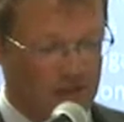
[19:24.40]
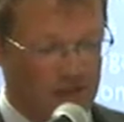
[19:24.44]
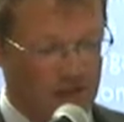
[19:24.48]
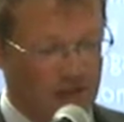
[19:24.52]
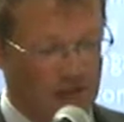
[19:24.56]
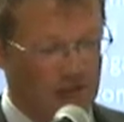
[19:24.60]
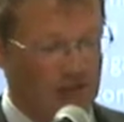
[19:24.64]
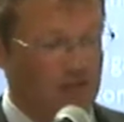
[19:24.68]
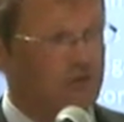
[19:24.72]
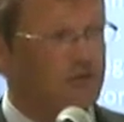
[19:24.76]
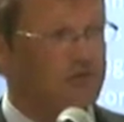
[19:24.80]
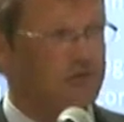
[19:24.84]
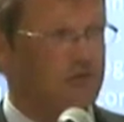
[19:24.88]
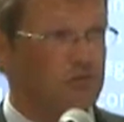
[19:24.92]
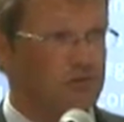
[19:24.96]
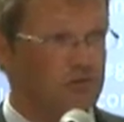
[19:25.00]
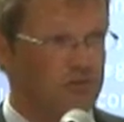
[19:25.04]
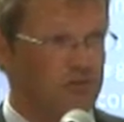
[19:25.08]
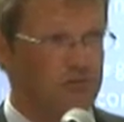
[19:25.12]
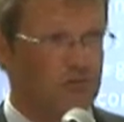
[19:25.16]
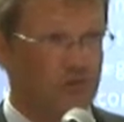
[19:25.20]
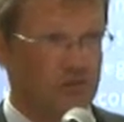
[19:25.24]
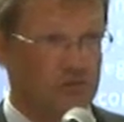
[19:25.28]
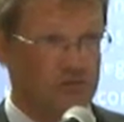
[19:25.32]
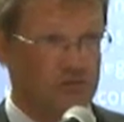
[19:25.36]
A lot of use
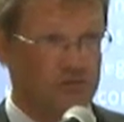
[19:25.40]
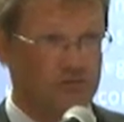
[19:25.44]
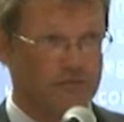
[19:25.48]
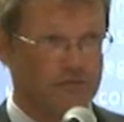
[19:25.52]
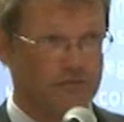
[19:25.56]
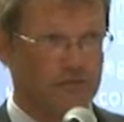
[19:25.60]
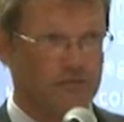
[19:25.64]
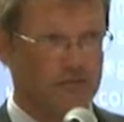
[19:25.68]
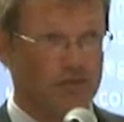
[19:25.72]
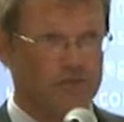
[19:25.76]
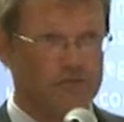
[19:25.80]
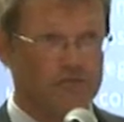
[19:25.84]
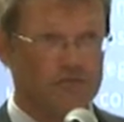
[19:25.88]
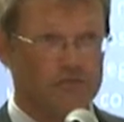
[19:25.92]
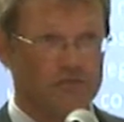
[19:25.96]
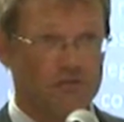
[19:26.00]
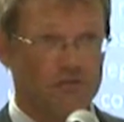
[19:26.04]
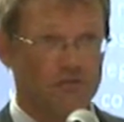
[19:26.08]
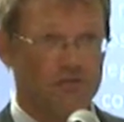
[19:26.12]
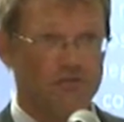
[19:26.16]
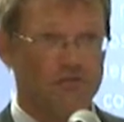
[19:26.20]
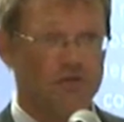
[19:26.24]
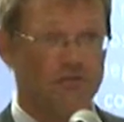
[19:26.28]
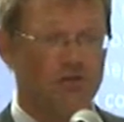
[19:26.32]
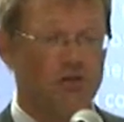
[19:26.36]
of modal verbs
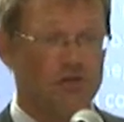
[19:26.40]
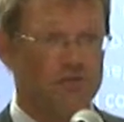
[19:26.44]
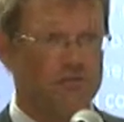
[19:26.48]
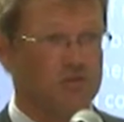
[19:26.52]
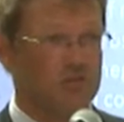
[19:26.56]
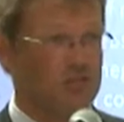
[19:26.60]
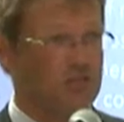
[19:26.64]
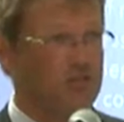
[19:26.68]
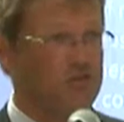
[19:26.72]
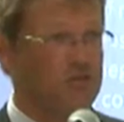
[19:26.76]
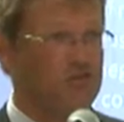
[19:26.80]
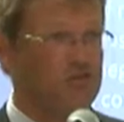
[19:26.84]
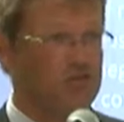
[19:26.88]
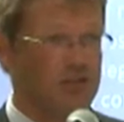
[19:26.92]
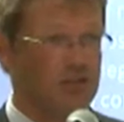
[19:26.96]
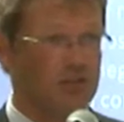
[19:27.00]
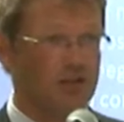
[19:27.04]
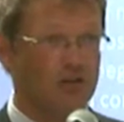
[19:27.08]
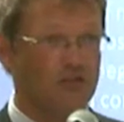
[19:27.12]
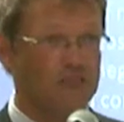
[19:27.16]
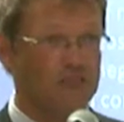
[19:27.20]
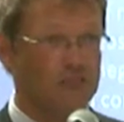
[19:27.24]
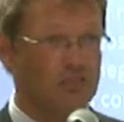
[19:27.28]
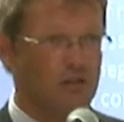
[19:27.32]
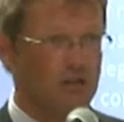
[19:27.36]
that are
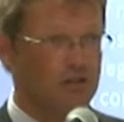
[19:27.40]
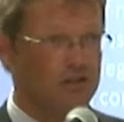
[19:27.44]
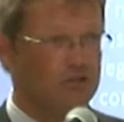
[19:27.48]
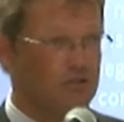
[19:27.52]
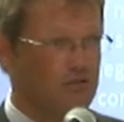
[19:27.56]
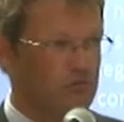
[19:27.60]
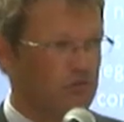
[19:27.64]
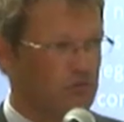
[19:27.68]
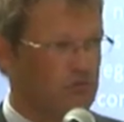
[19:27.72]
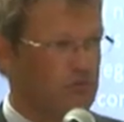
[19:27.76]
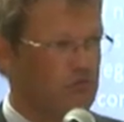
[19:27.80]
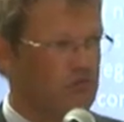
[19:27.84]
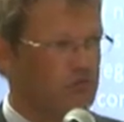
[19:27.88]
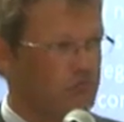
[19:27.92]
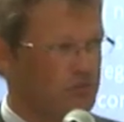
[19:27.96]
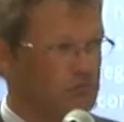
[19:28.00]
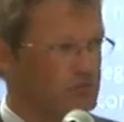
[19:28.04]
shall, might, could,